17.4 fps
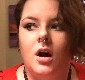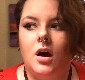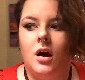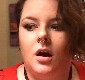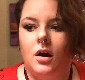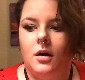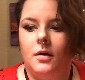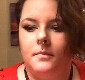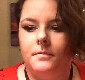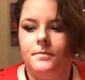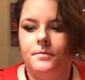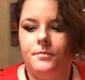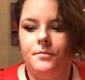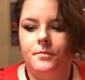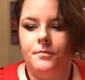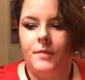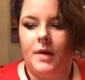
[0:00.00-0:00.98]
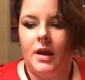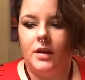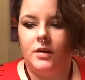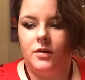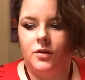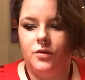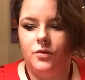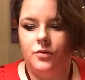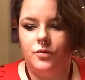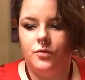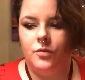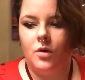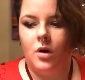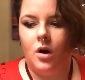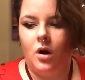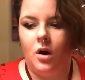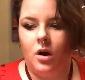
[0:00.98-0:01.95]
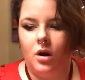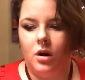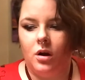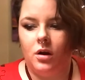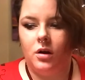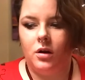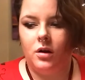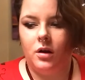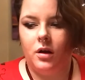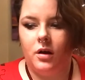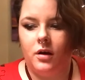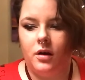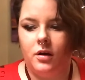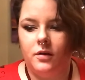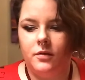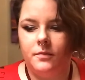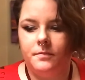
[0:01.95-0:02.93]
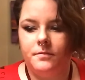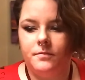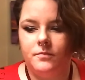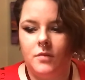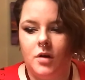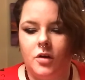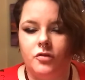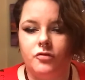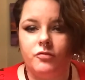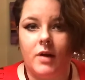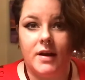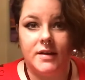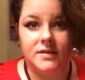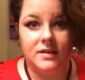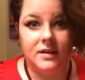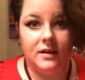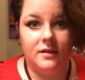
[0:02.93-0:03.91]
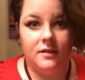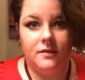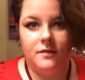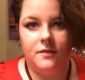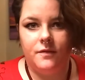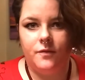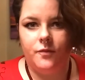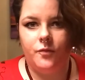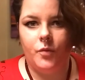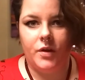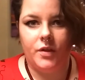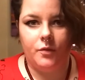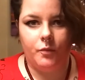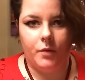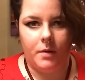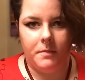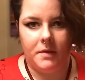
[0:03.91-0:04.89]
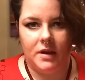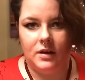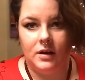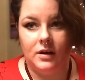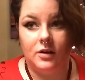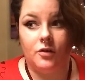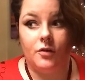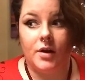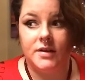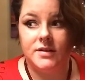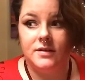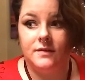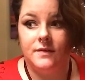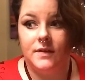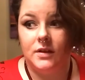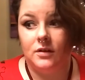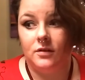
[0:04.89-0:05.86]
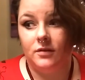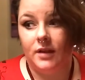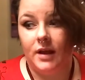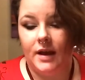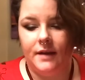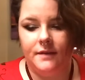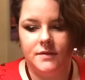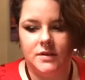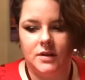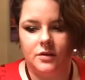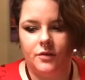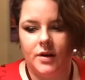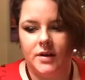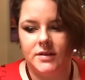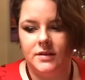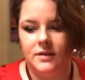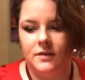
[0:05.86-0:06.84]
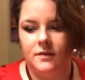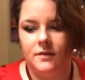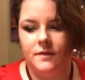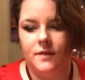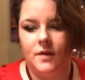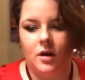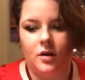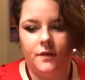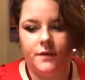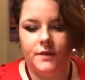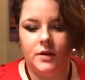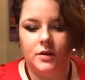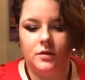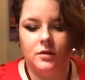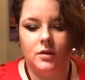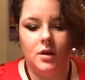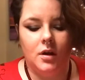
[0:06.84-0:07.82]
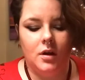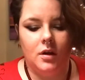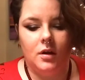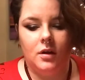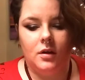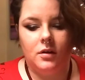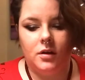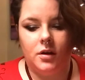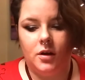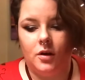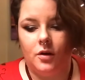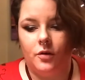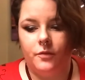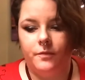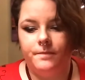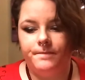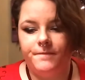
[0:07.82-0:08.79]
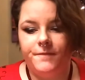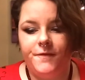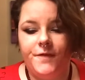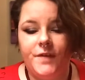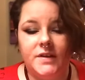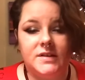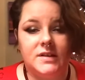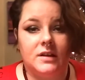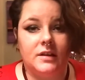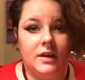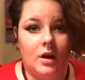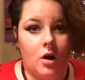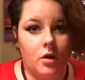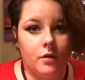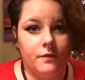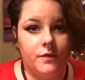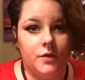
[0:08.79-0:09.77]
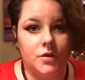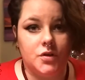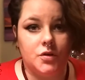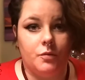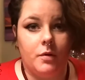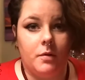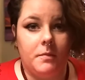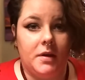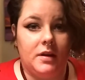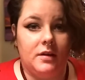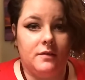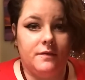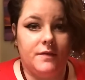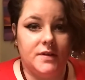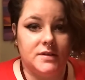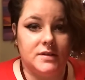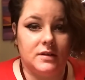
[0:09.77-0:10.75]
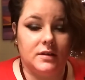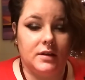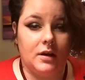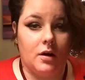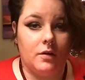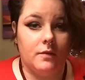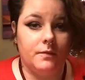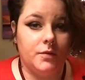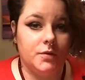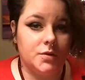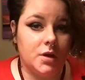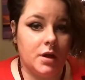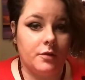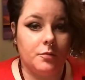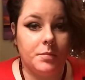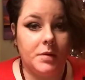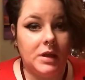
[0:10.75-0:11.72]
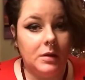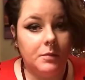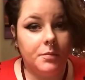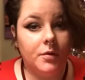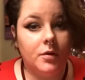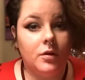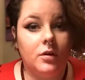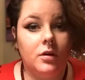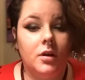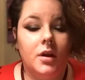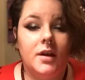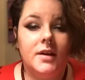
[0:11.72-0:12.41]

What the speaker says: Men who are aggressive with women and aggressive in their lives and aggressive, often, physically harmful to women, physically harmful to other people,